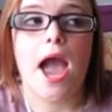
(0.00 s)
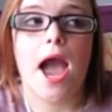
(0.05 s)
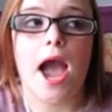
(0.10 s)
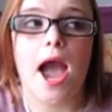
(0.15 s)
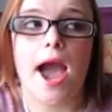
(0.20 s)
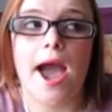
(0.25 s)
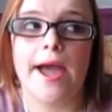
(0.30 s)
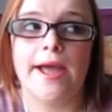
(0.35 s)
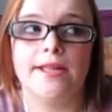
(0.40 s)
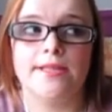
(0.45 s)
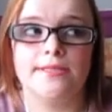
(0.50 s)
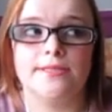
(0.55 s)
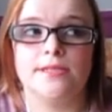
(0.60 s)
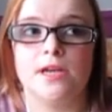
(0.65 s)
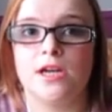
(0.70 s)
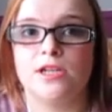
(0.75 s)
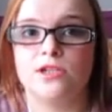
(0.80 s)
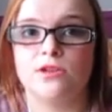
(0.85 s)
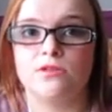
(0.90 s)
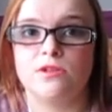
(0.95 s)
and
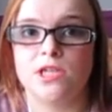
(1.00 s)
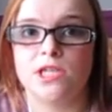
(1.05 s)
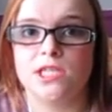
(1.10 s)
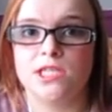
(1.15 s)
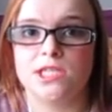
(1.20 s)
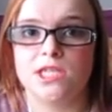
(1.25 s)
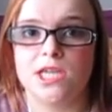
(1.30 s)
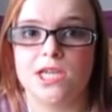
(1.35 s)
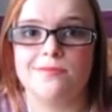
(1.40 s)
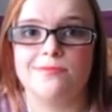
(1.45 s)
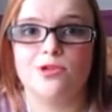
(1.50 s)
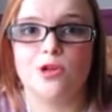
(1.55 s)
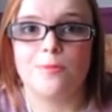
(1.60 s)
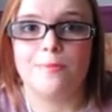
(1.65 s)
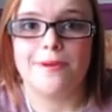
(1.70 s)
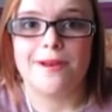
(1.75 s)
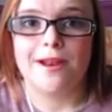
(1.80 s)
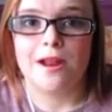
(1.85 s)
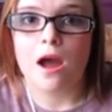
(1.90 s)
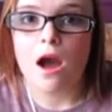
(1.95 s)
I don't need to keep
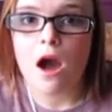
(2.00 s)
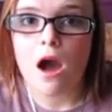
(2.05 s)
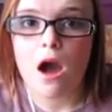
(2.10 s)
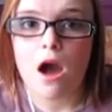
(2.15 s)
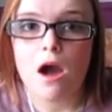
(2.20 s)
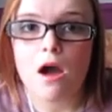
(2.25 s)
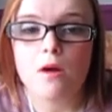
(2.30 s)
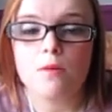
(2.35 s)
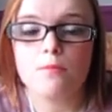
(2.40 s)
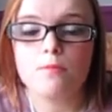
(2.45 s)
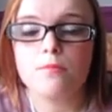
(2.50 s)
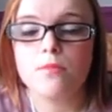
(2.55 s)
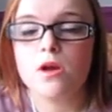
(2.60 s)
topping it up,